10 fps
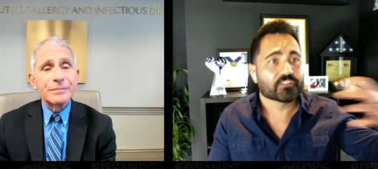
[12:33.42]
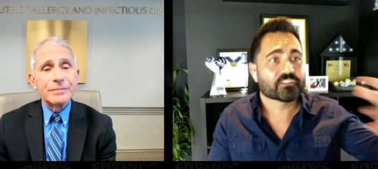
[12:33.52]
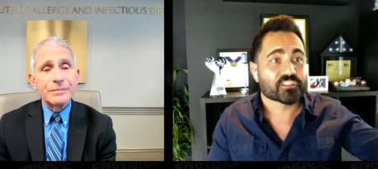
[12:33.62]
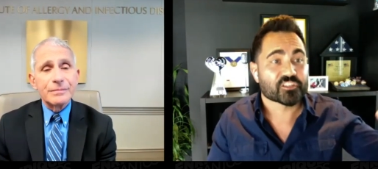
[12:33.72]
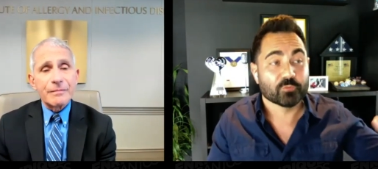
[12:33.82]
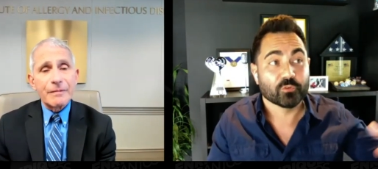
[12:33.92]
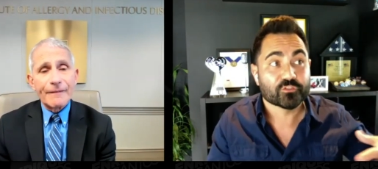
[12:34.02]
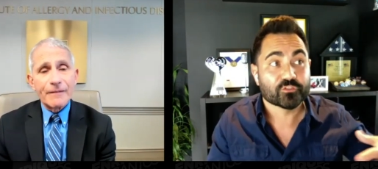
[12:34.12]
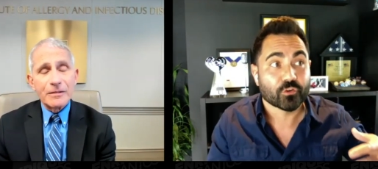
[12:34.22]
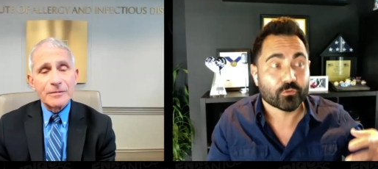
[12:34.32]
Speaker 1: this has moved
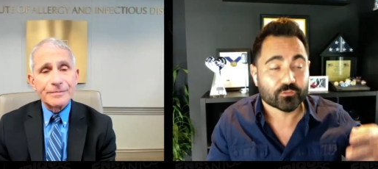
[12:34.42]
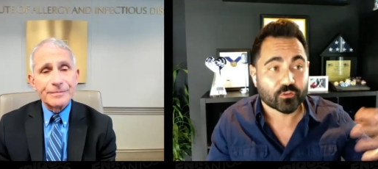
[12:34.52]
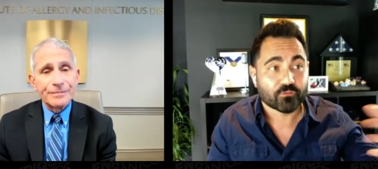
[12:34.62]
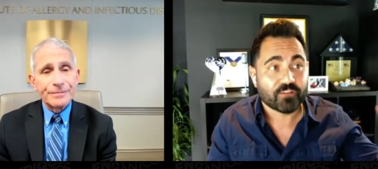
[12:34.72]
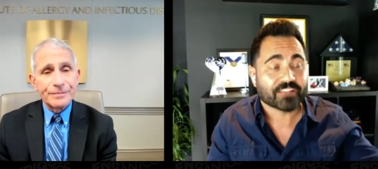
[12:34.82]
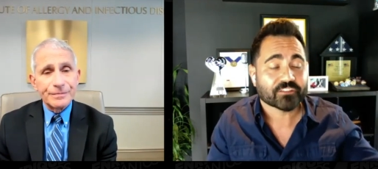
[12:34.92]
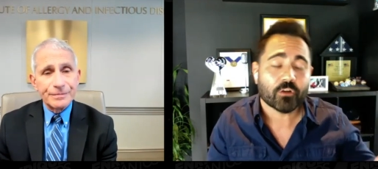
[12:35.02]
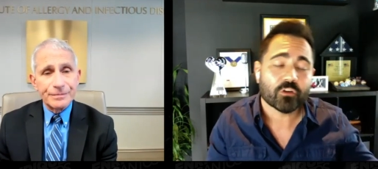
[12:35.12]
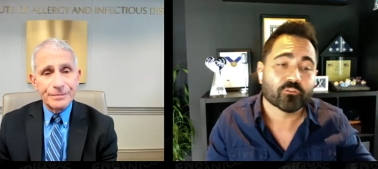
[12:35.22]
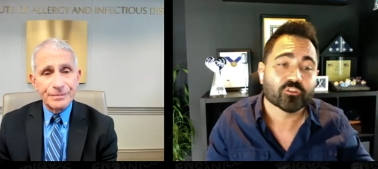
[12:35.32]
so so fast, how
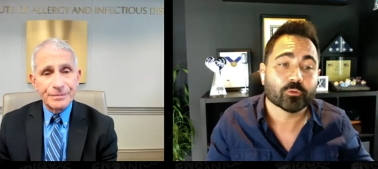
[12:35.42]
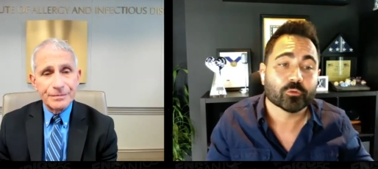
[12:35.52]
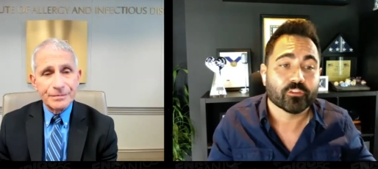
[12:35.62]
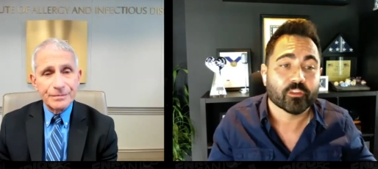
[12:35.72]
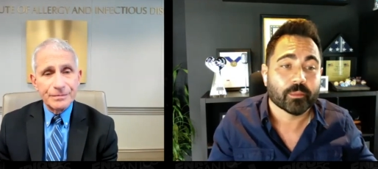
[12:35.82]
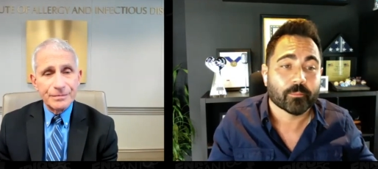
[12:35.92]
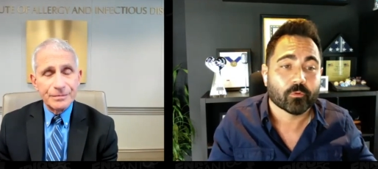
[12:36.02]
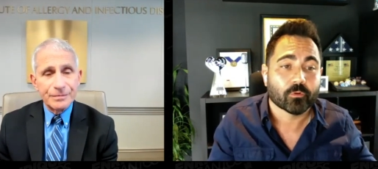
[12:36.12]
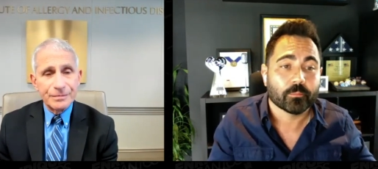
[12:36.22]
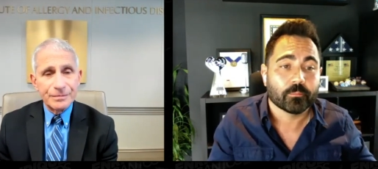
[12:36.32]
comfortable do you think
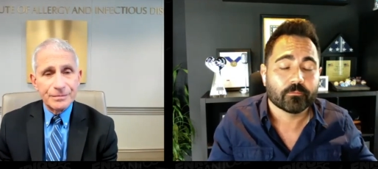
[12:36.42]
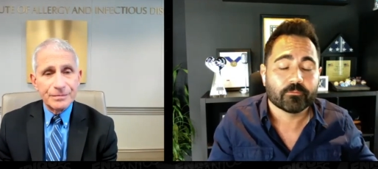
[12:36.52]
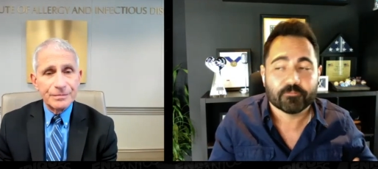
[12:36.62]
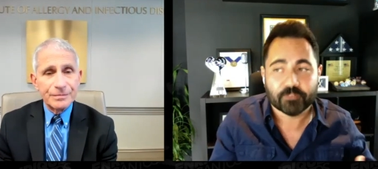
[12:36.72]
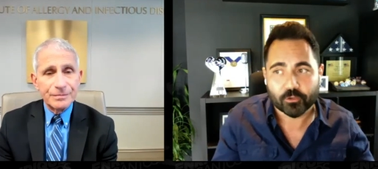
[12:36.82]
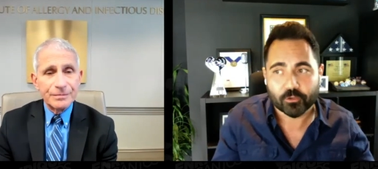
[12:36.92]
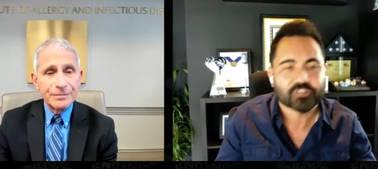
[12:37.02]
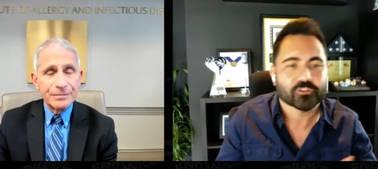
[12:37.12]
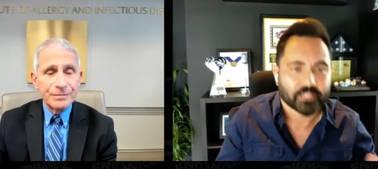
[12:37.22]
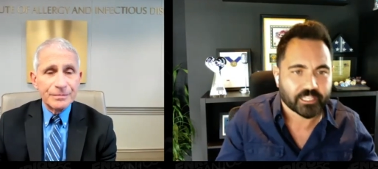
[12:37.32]
people would feel
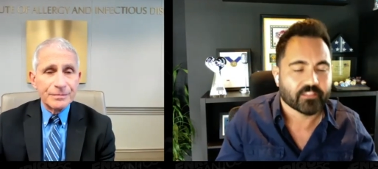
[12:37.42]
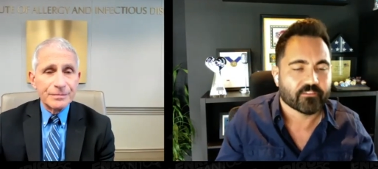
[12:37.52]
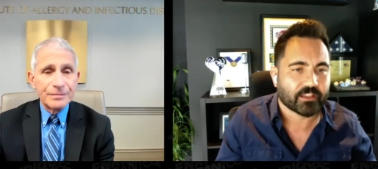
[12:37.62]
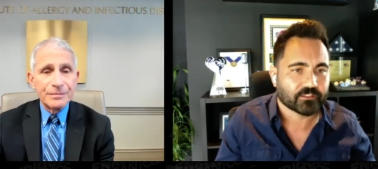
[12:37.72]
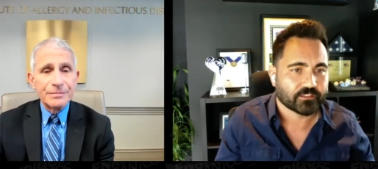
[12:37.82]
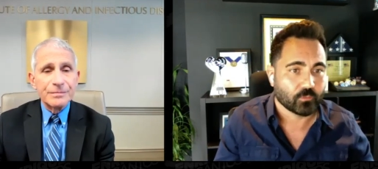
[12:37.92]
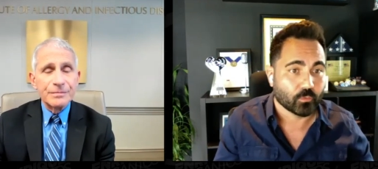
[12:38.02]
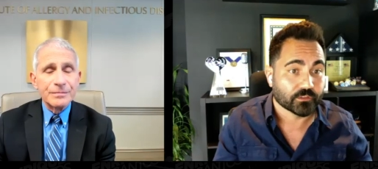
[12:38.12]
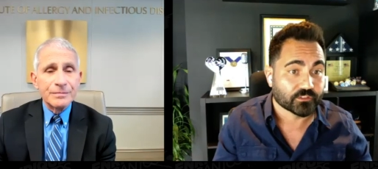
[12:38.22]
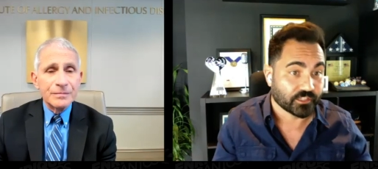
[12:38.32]
actually getting the vaccine
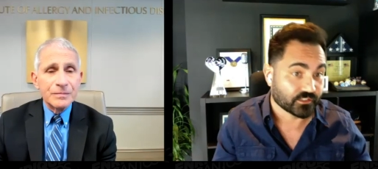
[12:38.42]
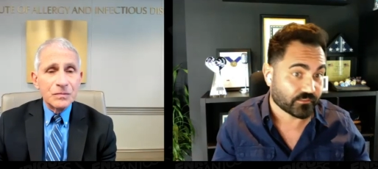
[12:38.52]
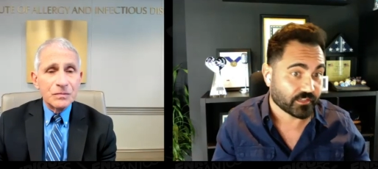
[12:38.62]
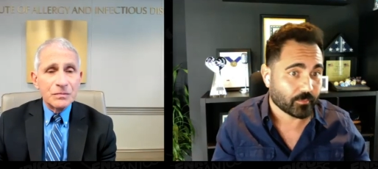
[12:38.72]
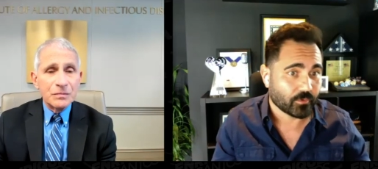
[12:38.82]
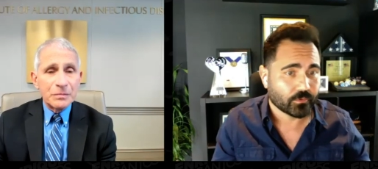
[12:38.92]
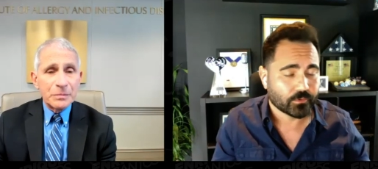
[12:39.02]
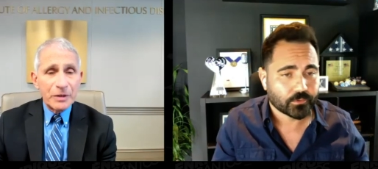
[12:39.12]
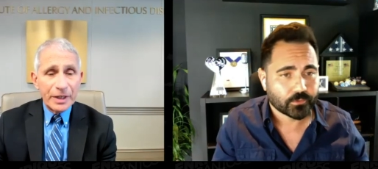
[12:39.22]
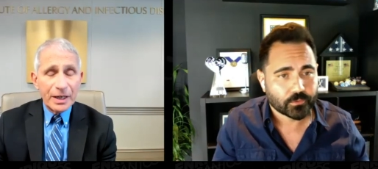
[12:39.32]
once it is available?
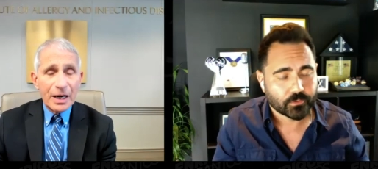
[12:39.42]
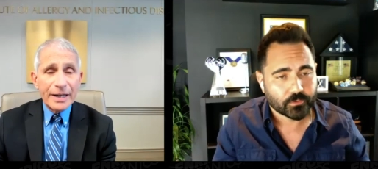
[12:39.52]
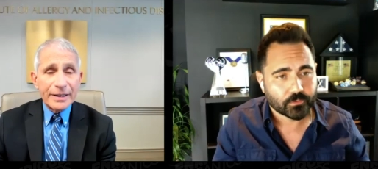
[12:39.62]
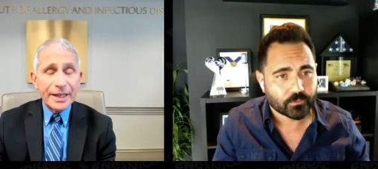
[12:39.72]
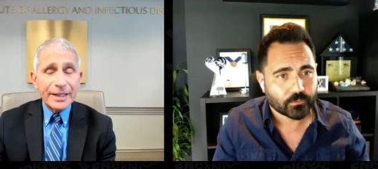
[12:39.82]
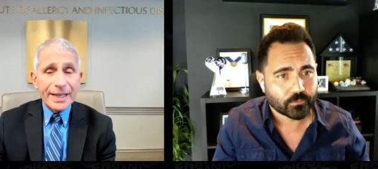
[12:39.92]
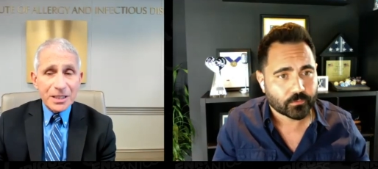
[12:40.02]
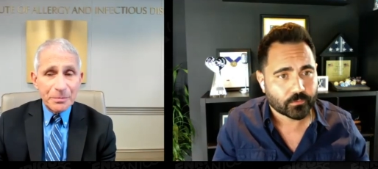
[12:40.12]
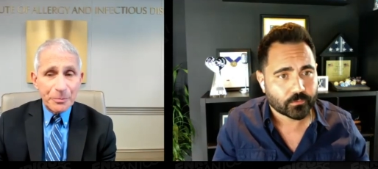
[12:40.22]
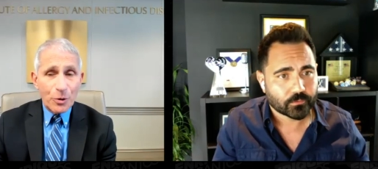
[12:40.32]
Speaker 2: Yeah, I think
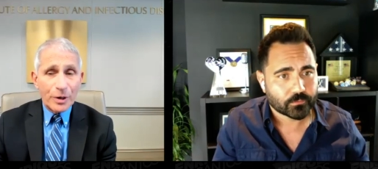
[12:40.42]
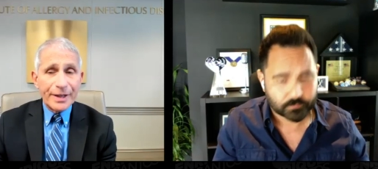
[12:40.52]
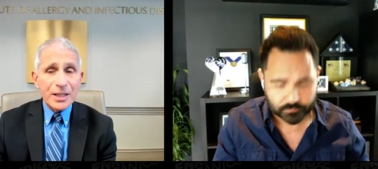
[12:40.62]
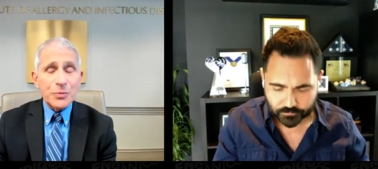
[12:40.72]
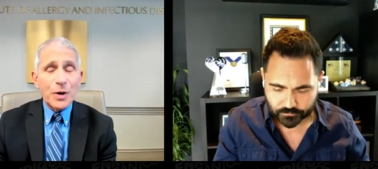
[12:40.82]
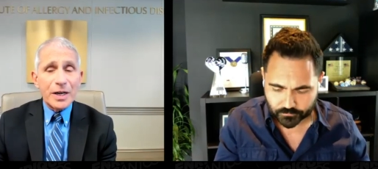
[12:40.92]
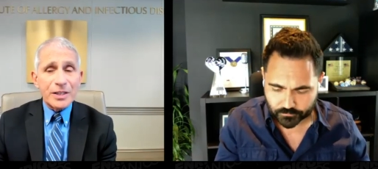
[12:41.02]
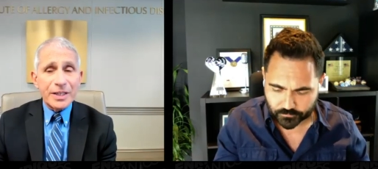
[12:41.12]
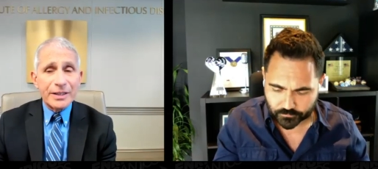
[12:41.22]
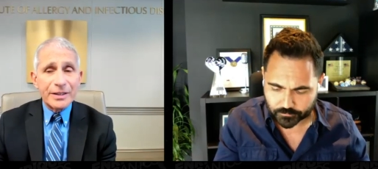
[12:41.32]
that's important. That's why I
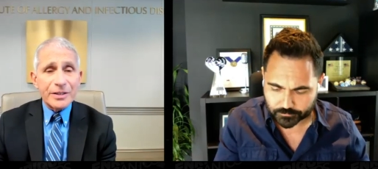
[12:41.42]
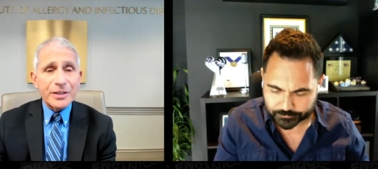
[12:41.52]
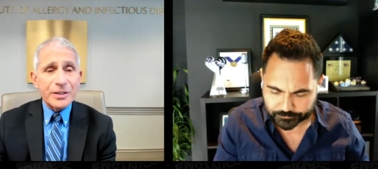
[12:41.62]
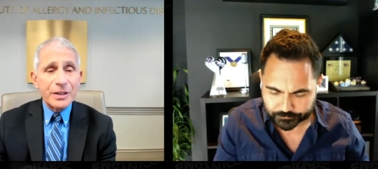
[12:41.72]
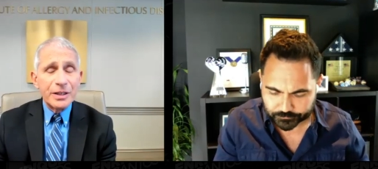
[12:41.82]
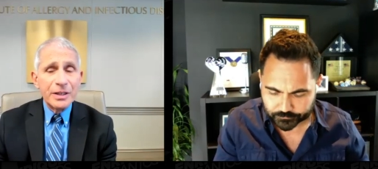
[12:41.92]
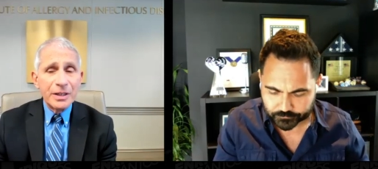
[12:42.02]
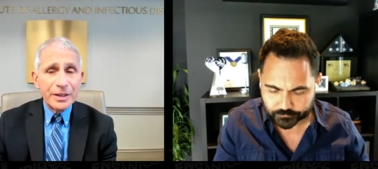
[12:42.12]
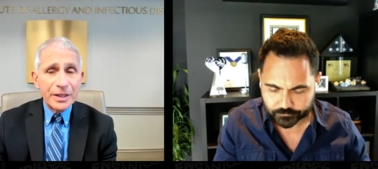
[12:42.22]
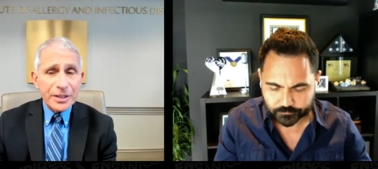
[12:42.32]
said this is
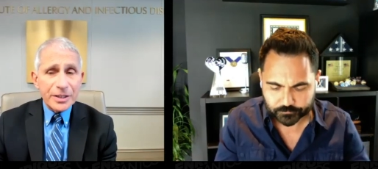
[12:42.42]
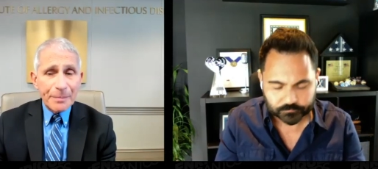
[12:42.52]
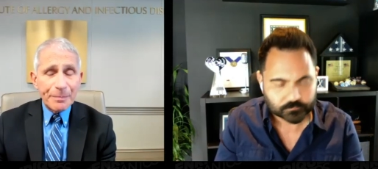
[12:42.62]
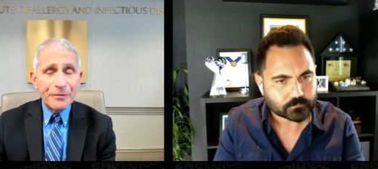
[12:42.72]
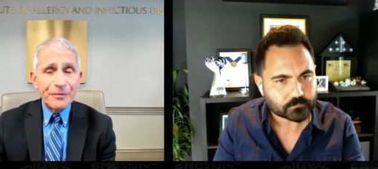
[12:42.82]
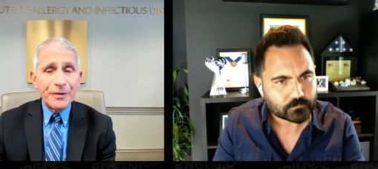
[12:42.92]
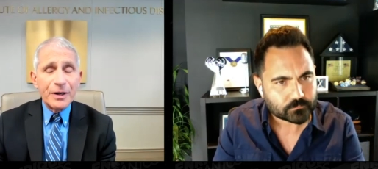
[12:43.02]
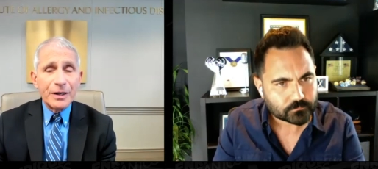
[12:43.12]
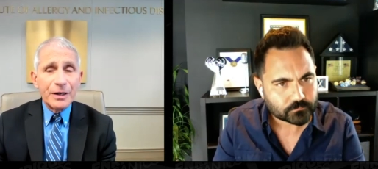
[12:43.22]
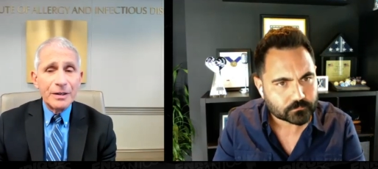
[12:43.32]
this type of
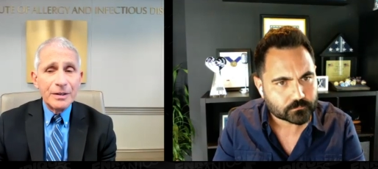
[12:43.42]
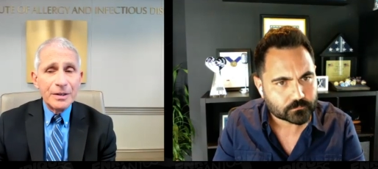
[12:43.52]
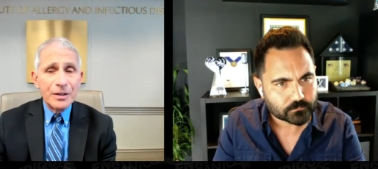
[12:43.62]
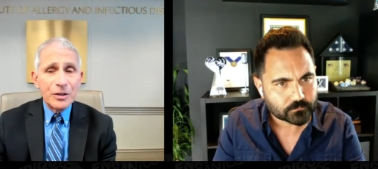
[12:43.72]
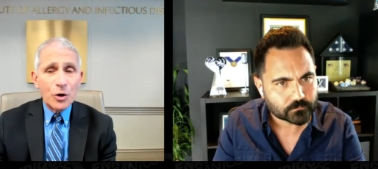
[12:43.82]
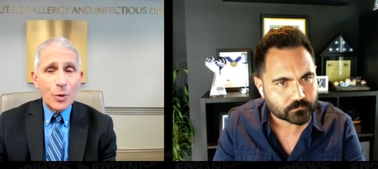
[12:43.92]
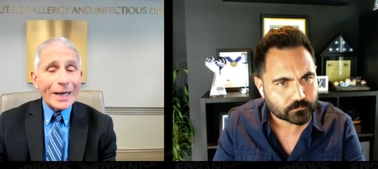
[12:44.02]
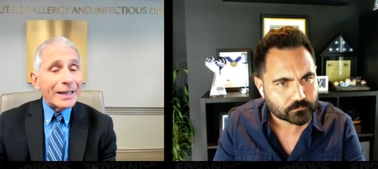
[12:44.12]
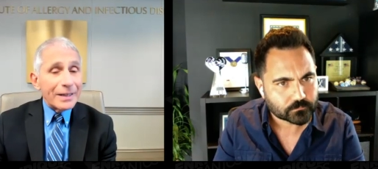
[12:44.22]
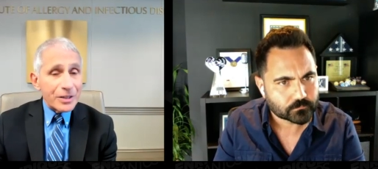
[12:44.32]
uh,
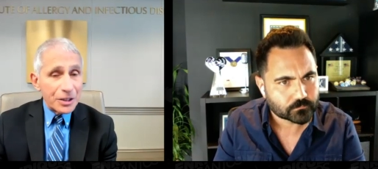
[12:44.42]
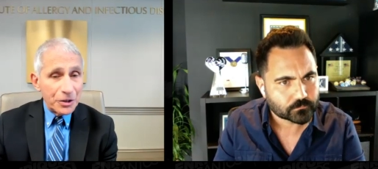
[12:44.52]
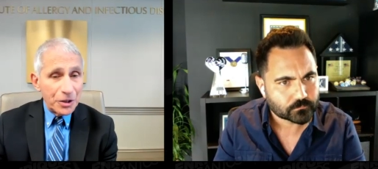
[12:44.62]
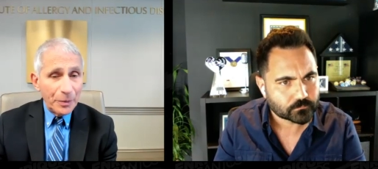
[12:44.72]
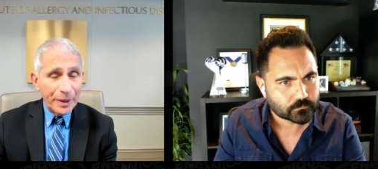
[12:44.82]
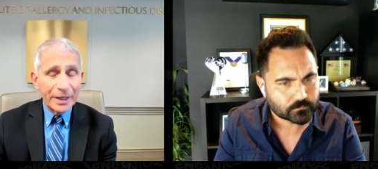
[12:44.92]
quickness in doing